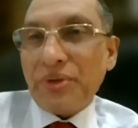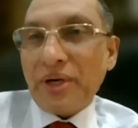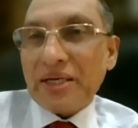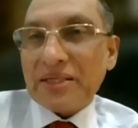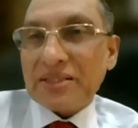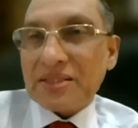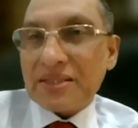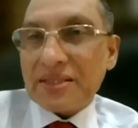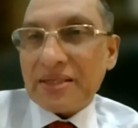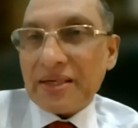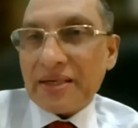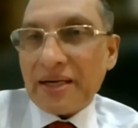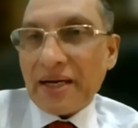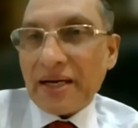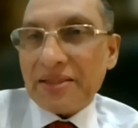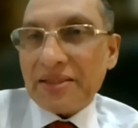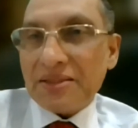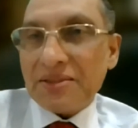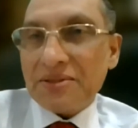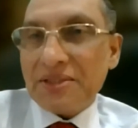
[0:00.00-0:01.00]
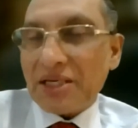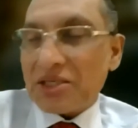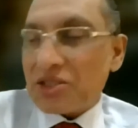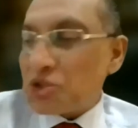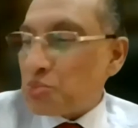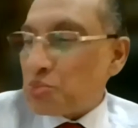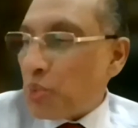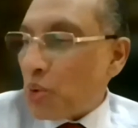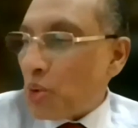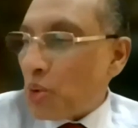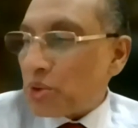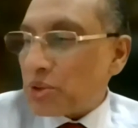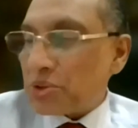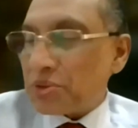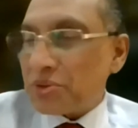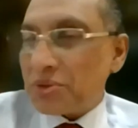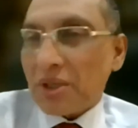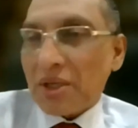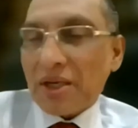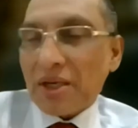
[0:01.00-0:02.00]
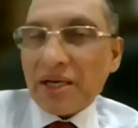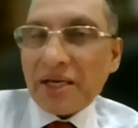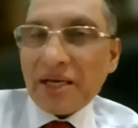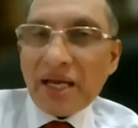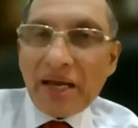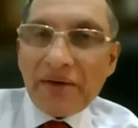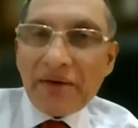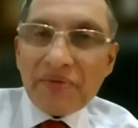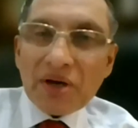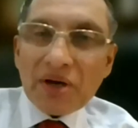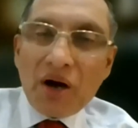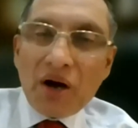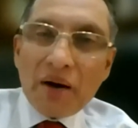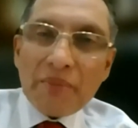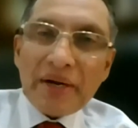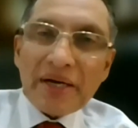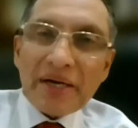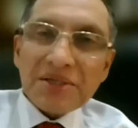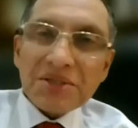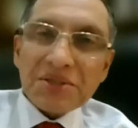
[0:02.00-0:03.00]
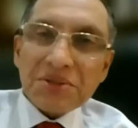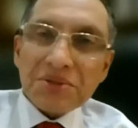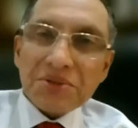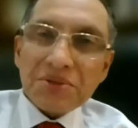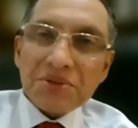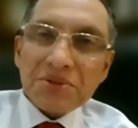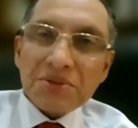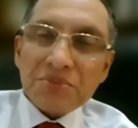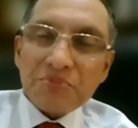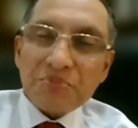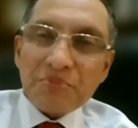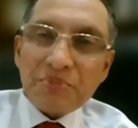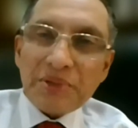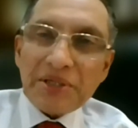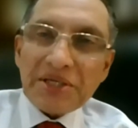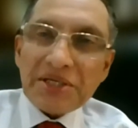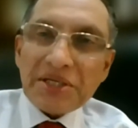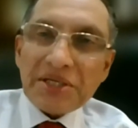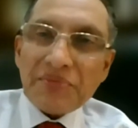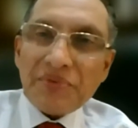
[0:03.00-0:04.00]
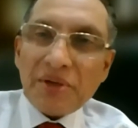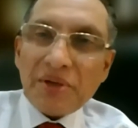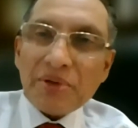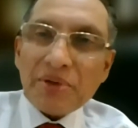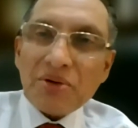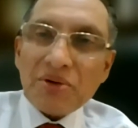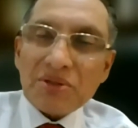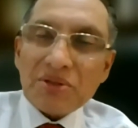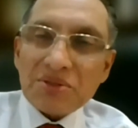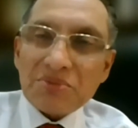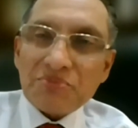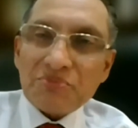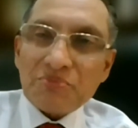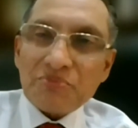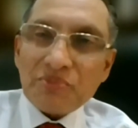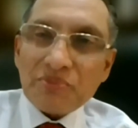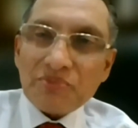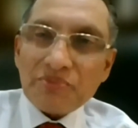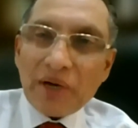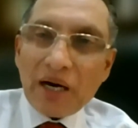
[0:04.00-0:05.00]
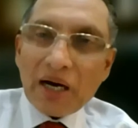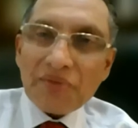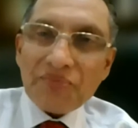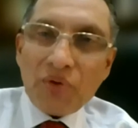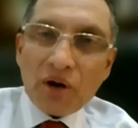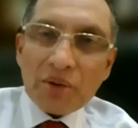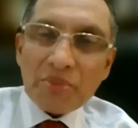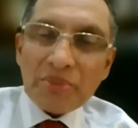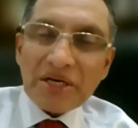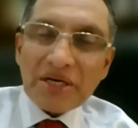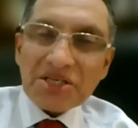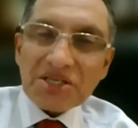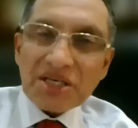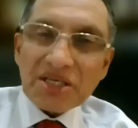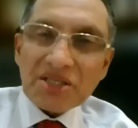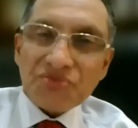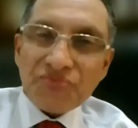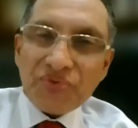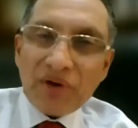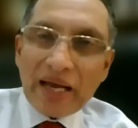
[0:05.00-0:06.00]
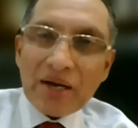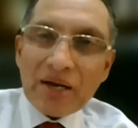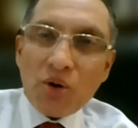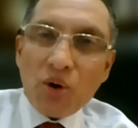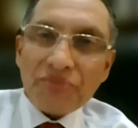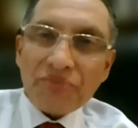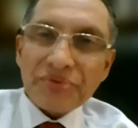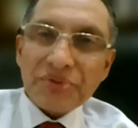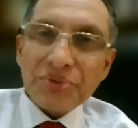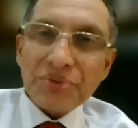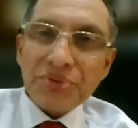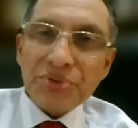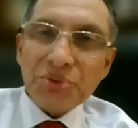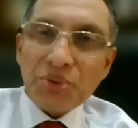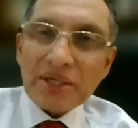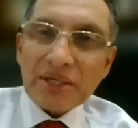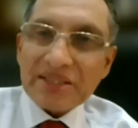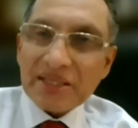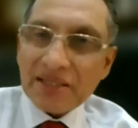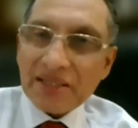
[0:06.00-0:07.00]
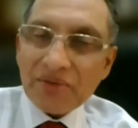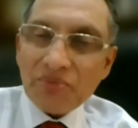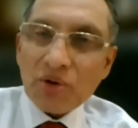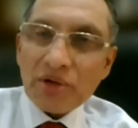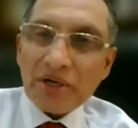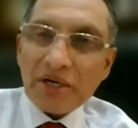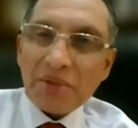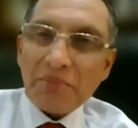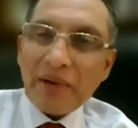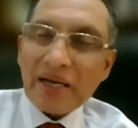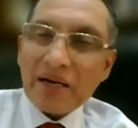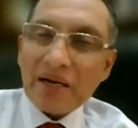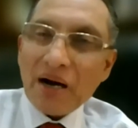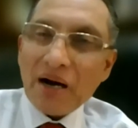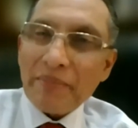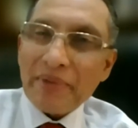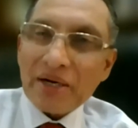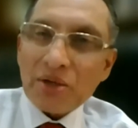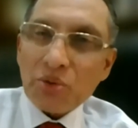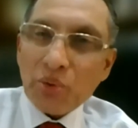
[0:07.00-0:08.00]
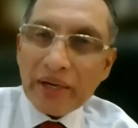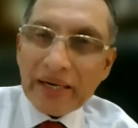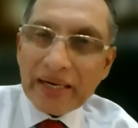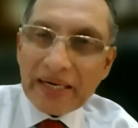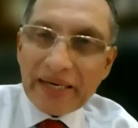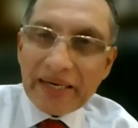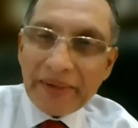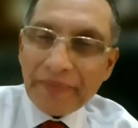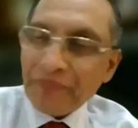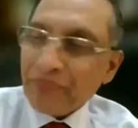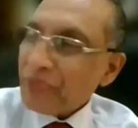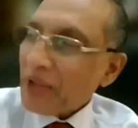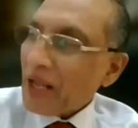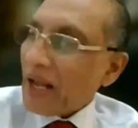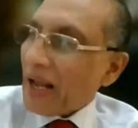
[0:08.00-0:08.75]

US. And I just spoke, gave a comment to PTV because our foreign minister is flying off to US and they wanted my comment quickly.